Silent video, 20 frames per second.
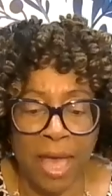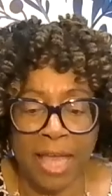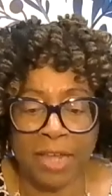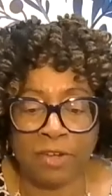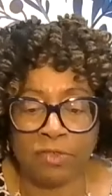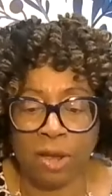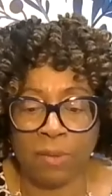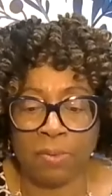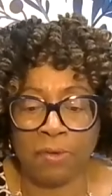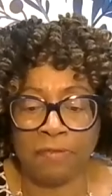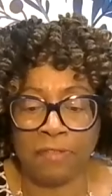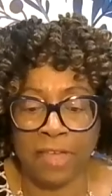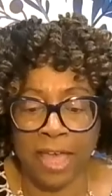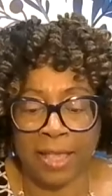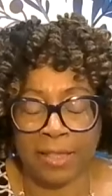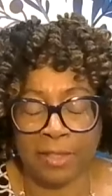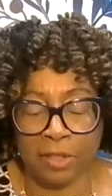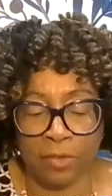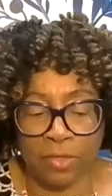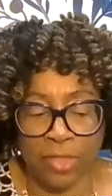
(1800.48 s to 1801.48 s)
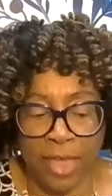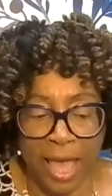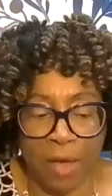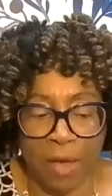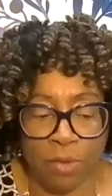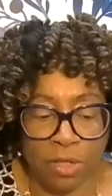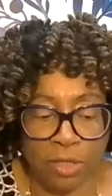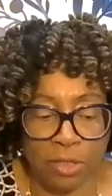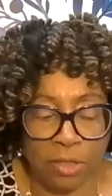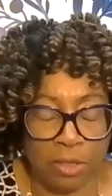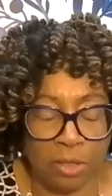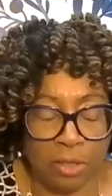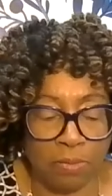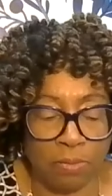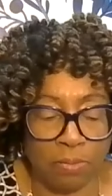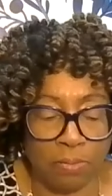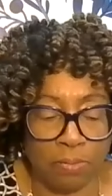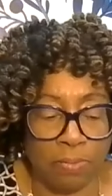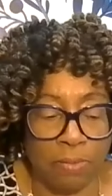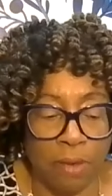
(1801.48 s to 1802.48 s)
backdrop of that, so that was
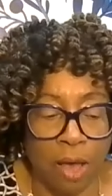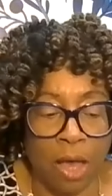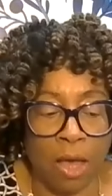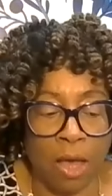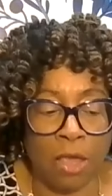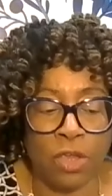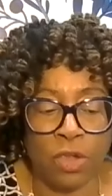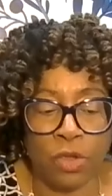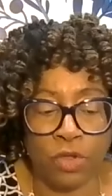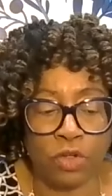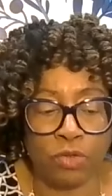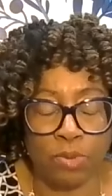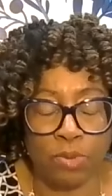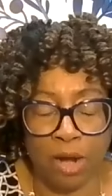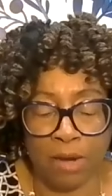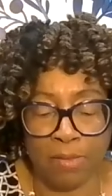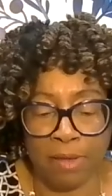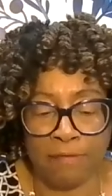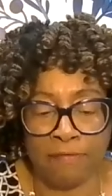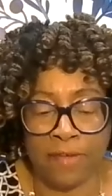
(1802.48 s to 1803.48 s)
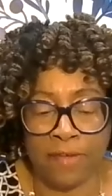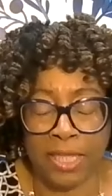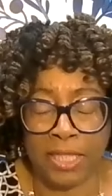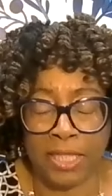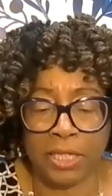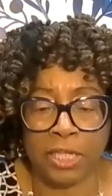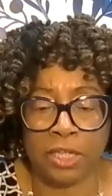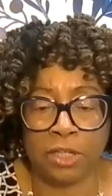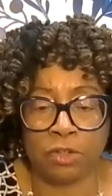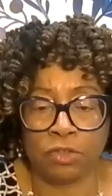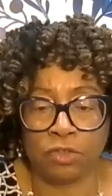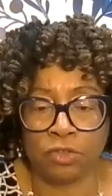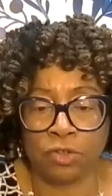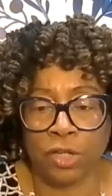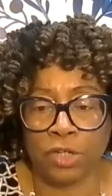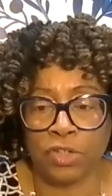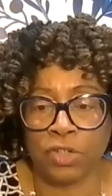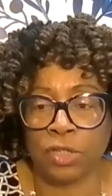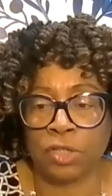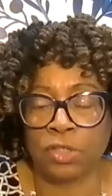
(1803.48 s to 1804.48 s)
a huge part of my faith
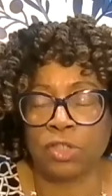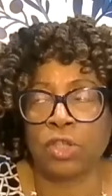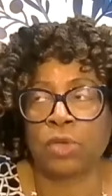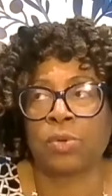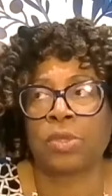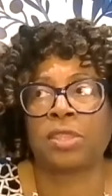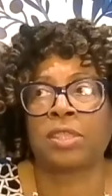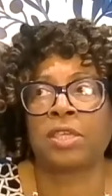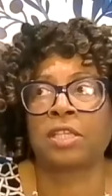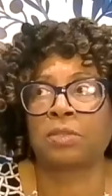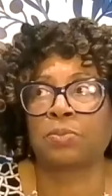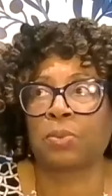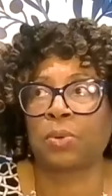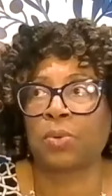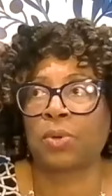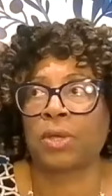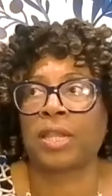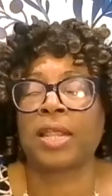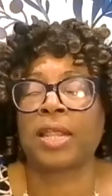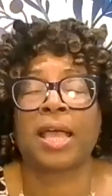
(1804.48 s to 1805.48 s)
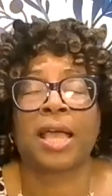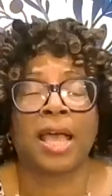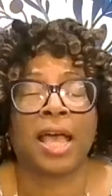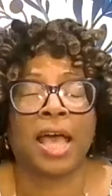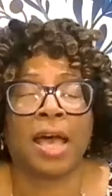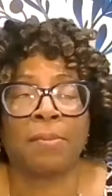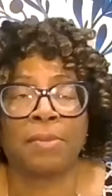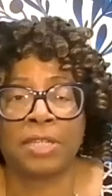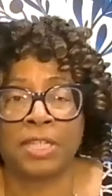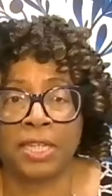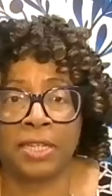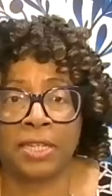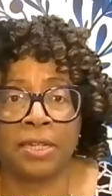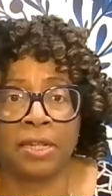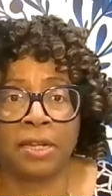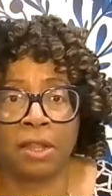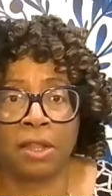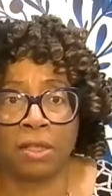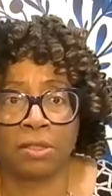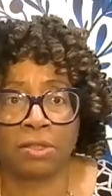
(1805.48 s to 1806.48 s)
deconstruction. So at this point, I'm
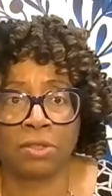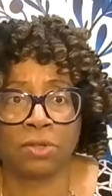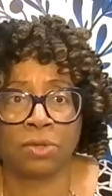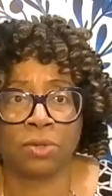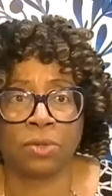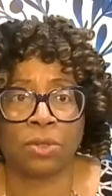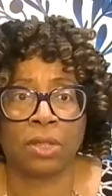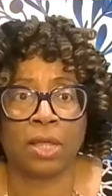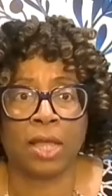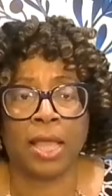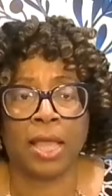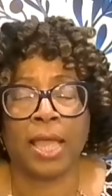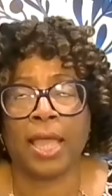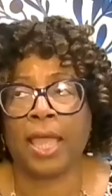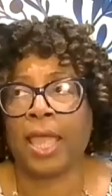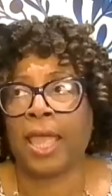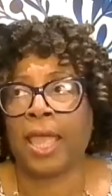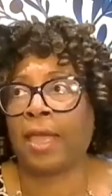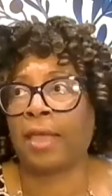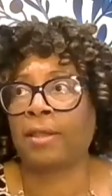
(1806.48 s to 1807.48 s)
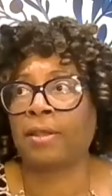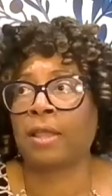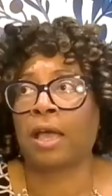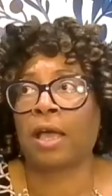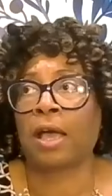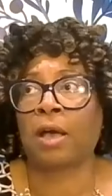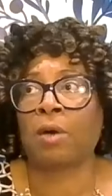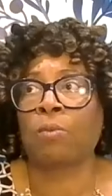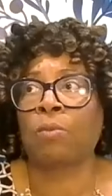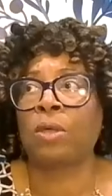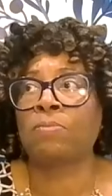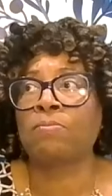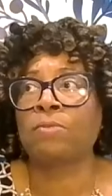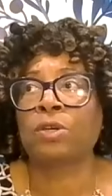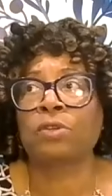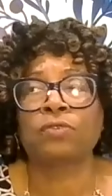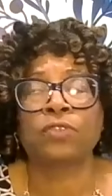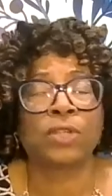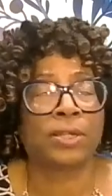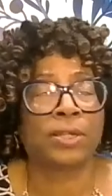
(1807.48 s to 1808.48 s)
attending law school. And um, we
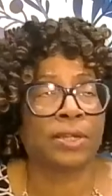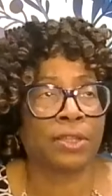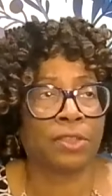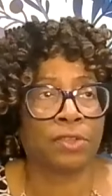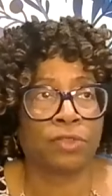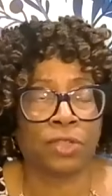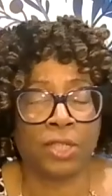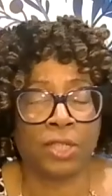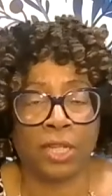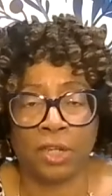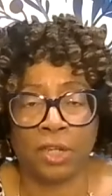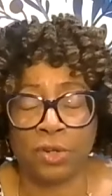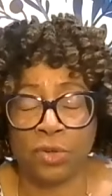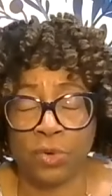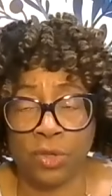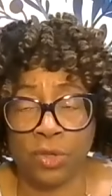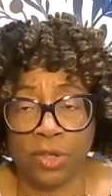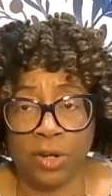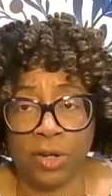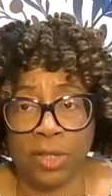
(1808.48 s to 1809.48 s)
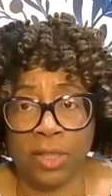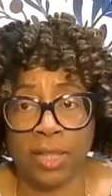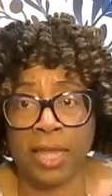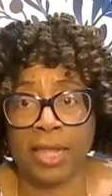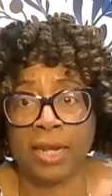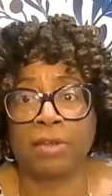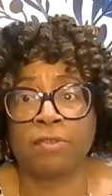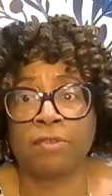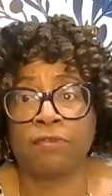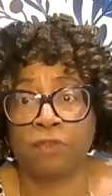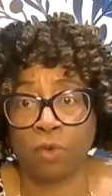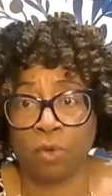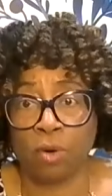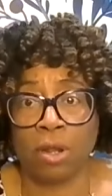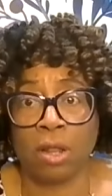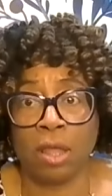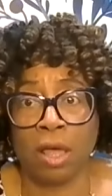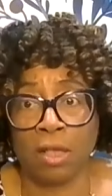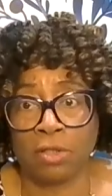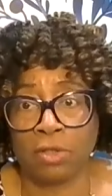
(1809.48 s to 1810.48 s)
moved to another city in North Carolina
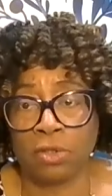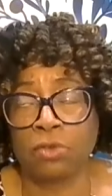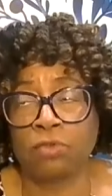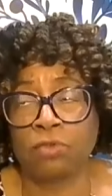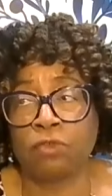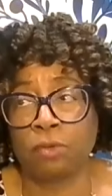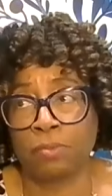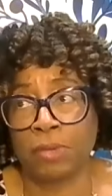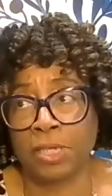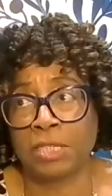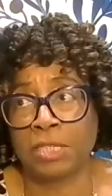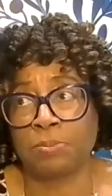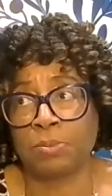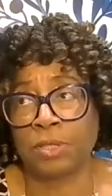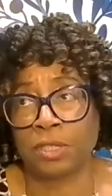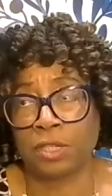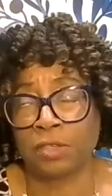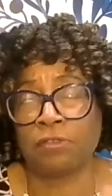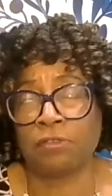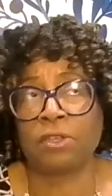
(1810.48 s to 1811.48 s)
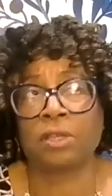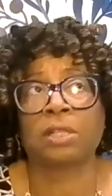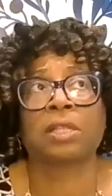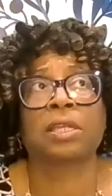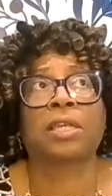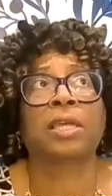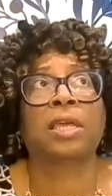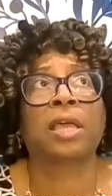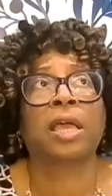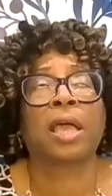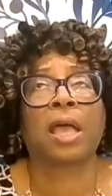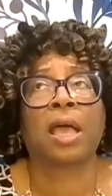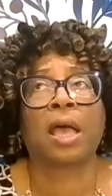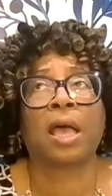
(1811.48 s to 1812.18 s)
for law school for me specifically.